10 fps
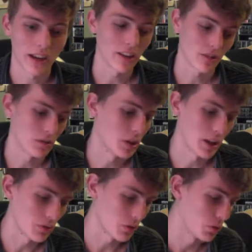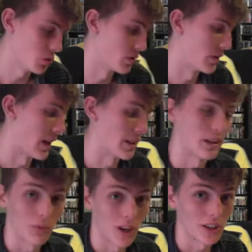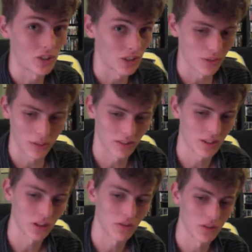I just thought it was cool and I like watching these myself,